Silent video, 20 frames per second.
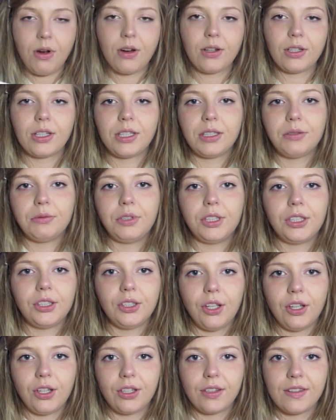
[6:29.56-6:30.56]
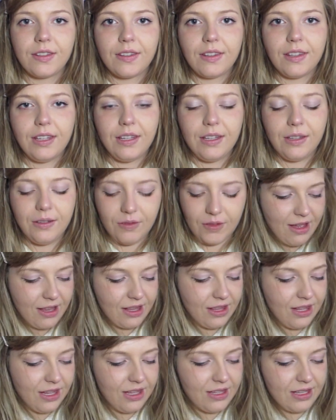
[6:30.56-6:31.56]
are going to want long sleeves. I
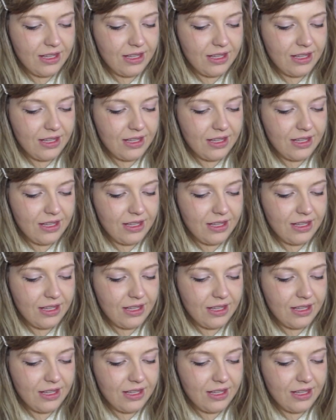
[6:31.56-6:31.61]
have this